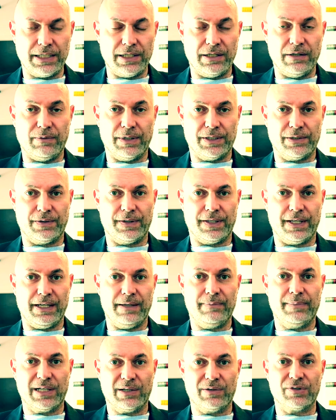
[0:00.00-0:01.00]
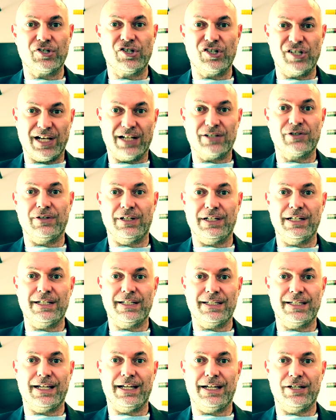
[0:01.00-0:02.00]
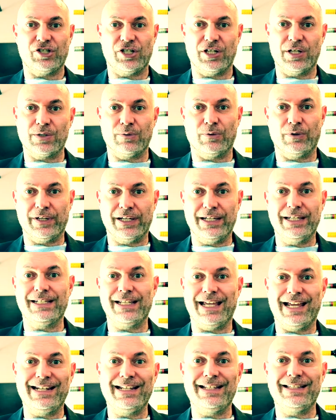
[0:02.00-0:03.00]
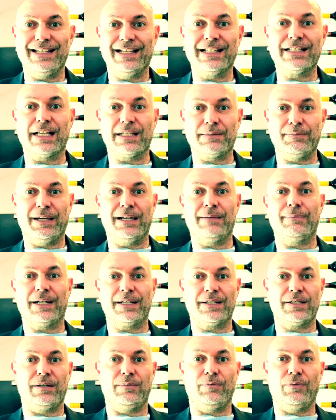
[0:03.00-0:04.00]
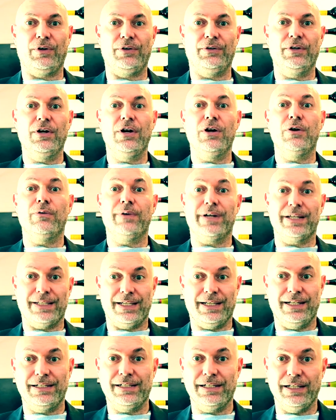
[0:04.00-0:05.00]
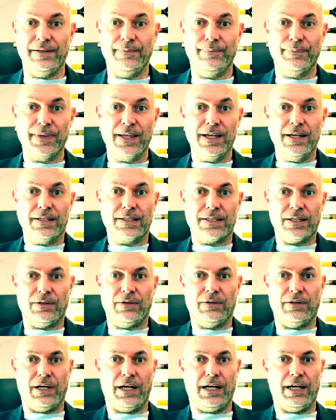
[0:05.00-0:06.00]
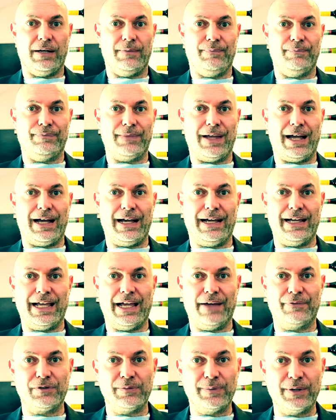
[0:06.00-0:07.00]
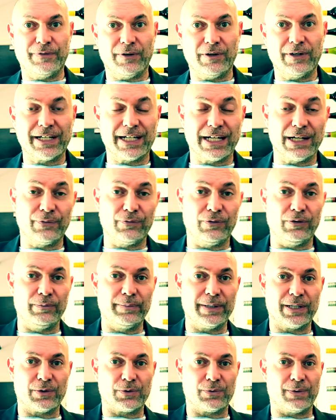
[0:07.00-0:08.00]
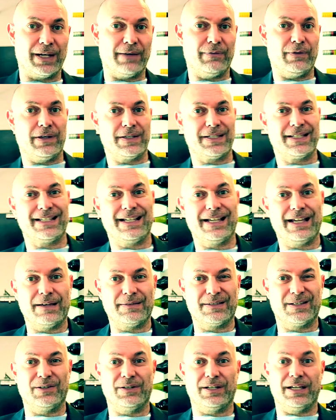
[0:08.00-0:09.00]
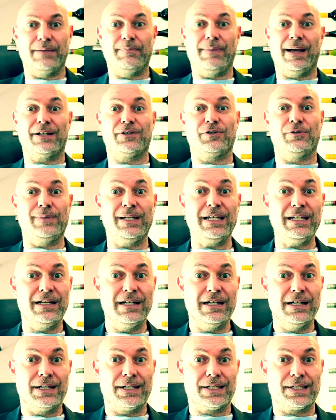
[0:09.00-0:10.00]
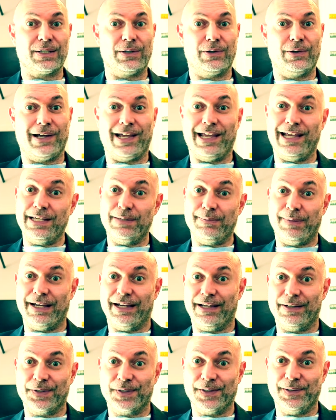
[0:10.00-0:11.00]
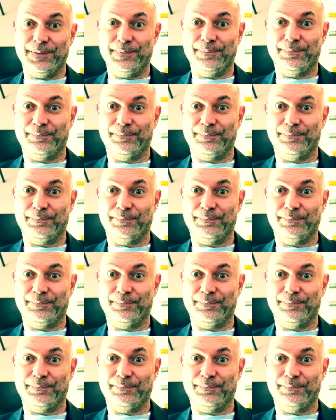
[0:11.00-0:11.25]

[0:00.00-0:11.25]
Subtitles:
don't know what to say, because she's actually says she doesn't eat anything that's made by someone who is Indian. So I have to be very careful, because whatever I say is gonna get back to me. So here's my answer.